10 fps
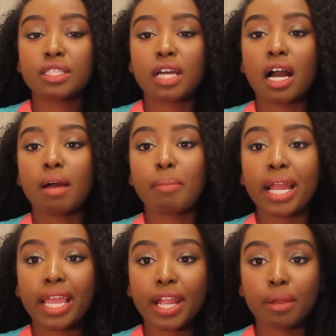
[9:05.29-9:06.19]
my
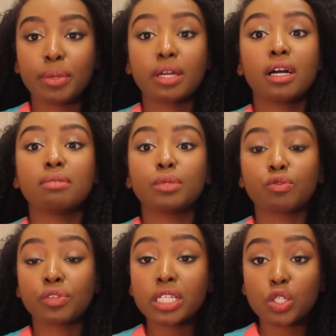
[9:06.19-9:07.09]
hair become
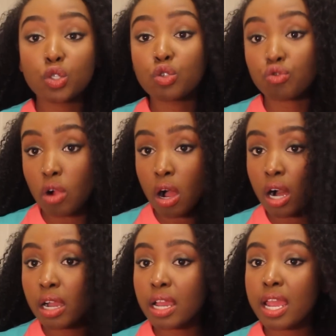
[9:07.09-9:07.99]
really
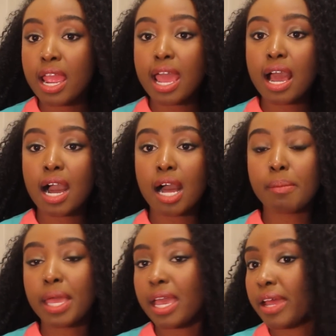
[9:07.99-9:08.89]
strong
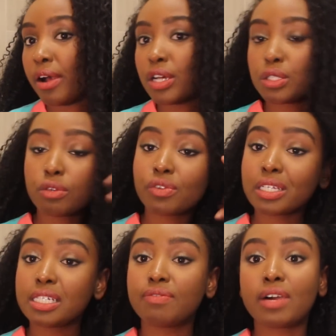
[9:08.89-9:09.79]
and also
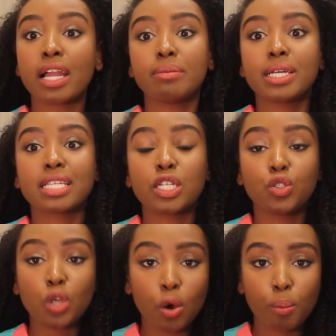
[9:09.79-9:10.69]
really defined because I
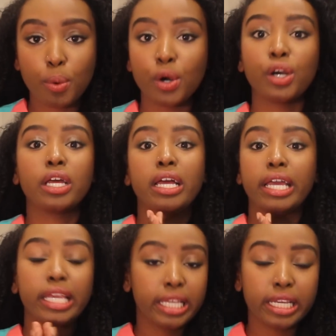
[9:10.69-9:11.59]
don't put
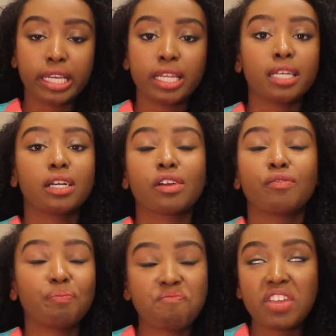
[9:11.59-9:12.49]
heat in it, or
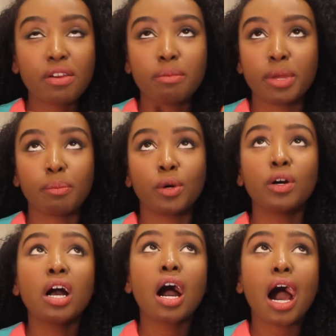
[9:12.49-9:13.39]
very minimal.